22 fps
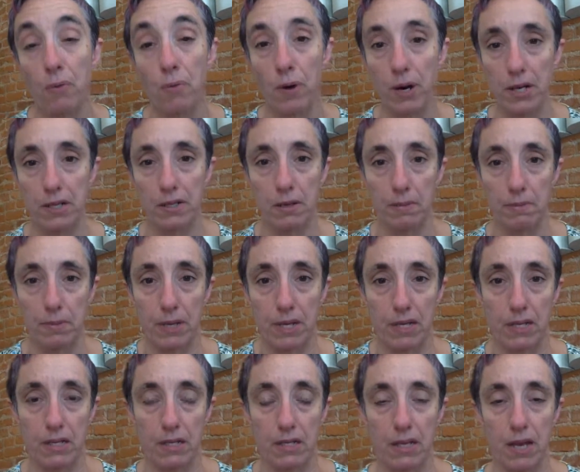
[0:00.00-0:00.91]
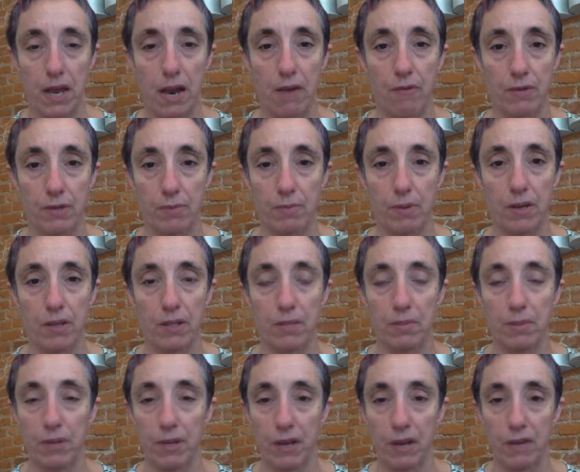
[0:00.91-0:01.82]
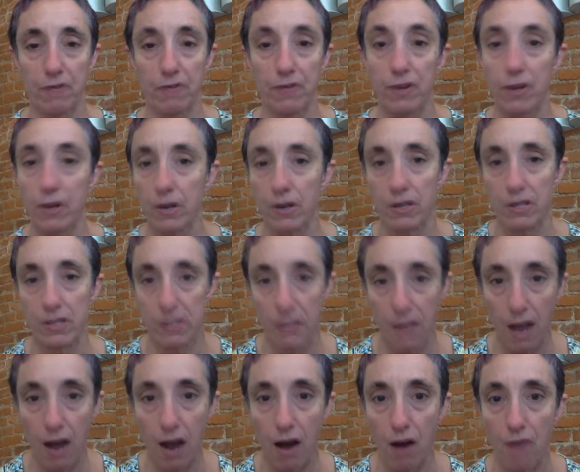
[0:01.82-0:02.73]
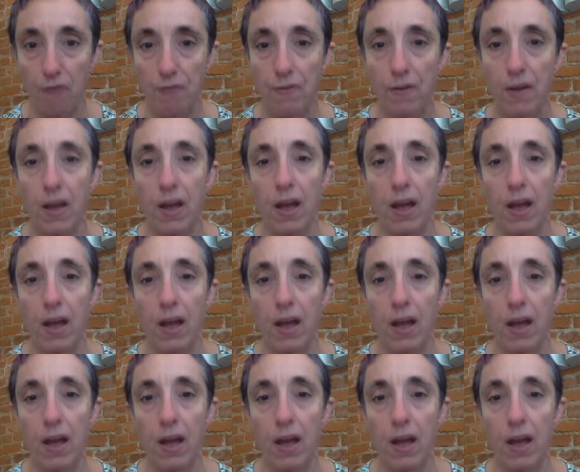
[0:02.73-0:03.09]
what does it mean to take responsibility for yourself